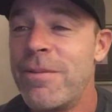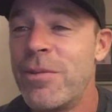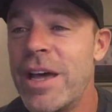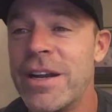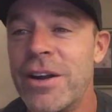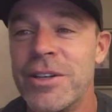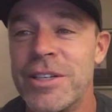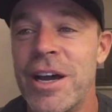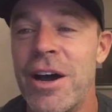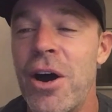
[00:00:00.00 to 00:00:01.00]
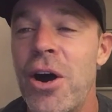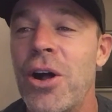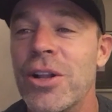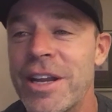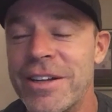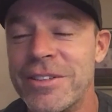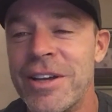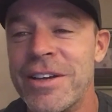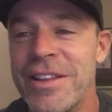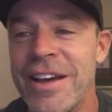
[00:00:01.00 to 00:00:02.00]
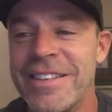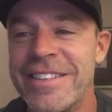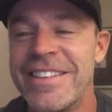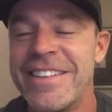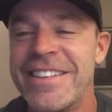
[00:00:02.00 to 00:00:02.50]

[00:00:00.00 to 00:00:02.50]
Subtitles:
that aren't a holiday, I'll tell you that.